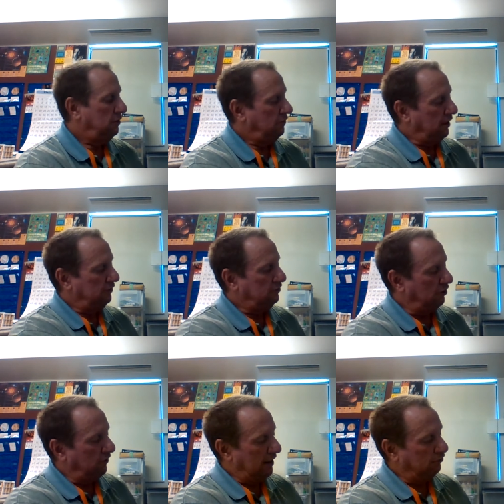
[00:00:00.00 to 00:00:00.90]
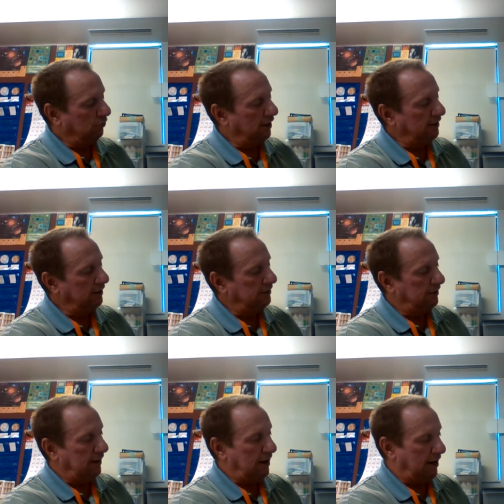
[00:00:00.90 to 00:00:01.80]
That's, so that's where I get
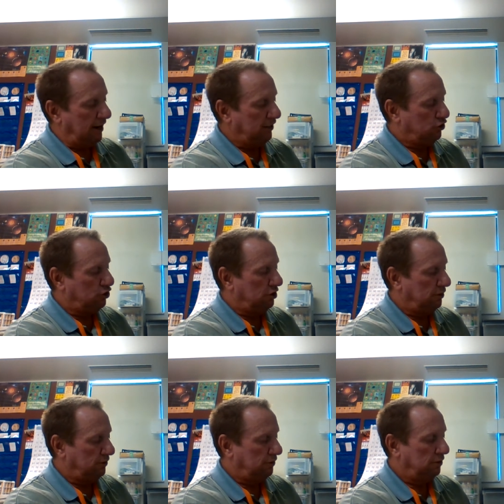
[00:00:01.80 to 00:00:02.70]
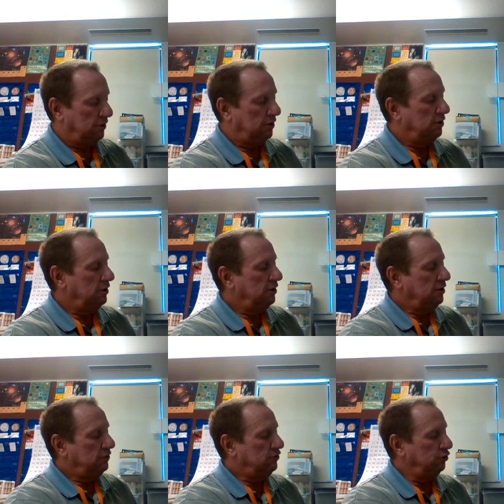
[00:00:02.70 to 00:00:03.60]
the H
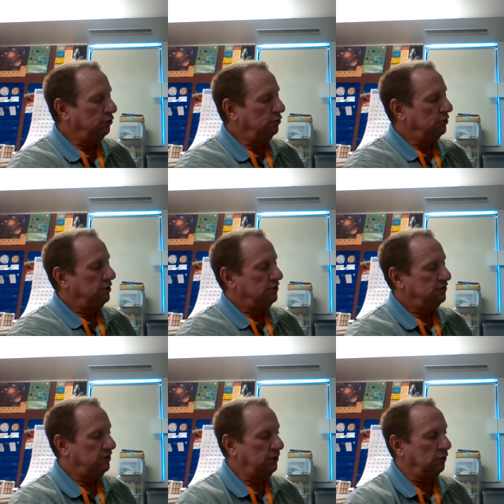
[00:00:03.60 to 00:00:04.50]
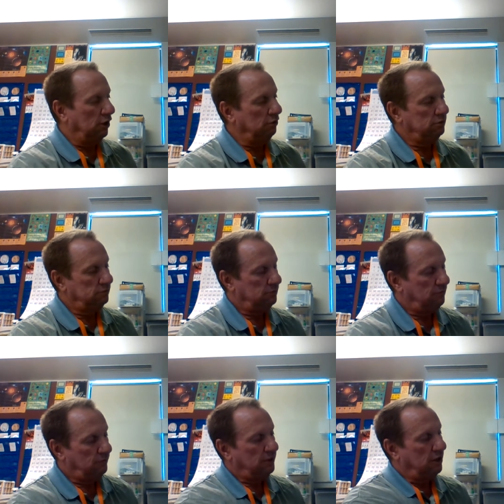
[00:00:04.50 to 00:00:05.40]
two zero.
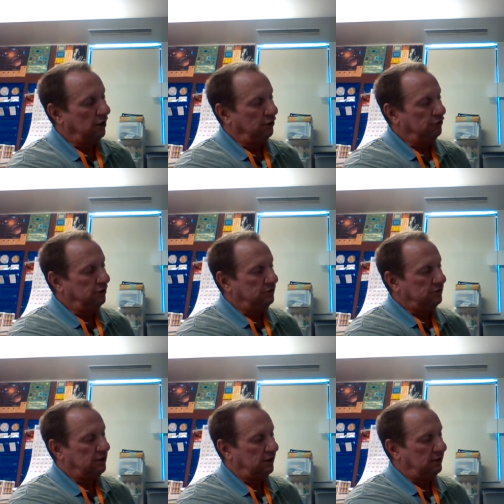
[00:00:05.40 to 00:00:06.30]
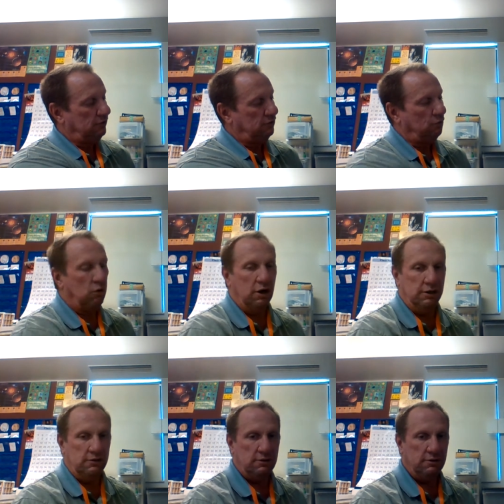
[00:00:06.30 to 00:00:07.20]
Hundreds, tens,
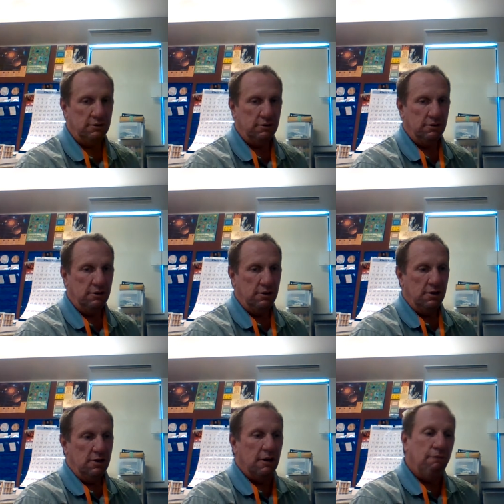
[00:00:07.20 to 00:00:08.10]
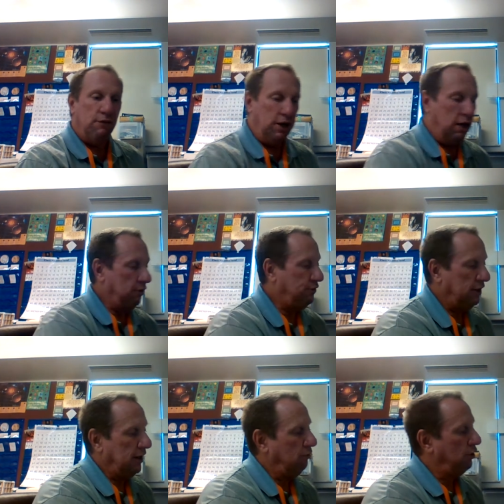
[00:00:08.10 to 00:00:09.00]
ones. The other
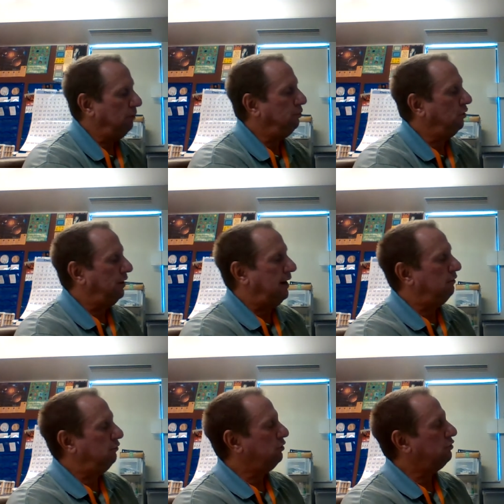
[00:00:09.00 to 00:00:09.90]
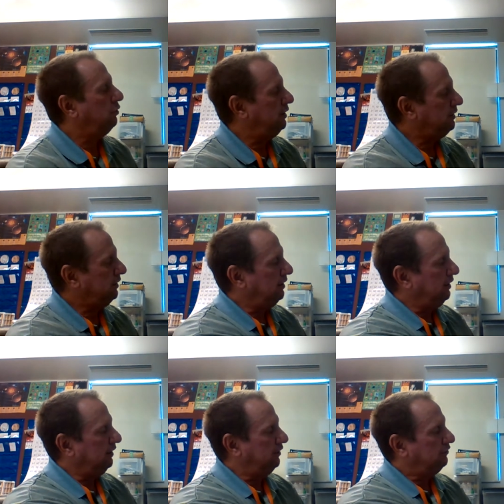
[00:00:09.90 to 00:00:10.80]
thing I want to point out real quick
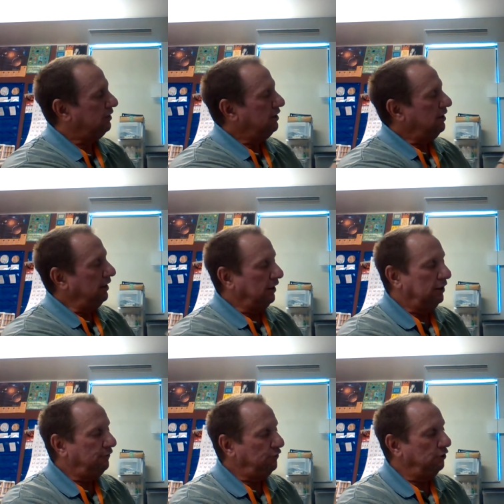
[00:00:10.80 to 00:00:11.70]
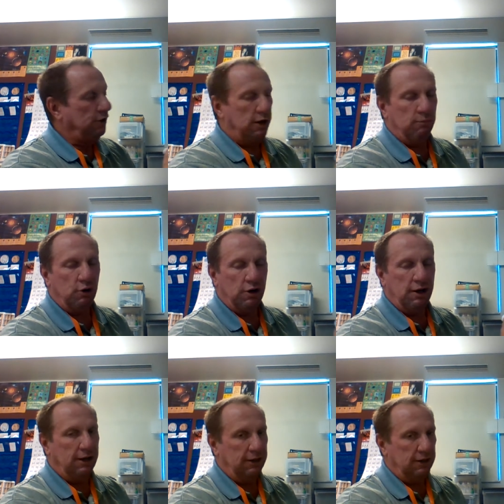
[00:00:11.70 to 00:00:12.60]
is if your number
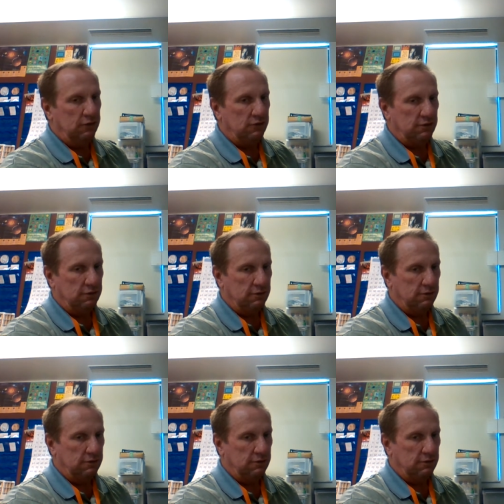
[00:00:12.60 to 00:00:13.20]
ends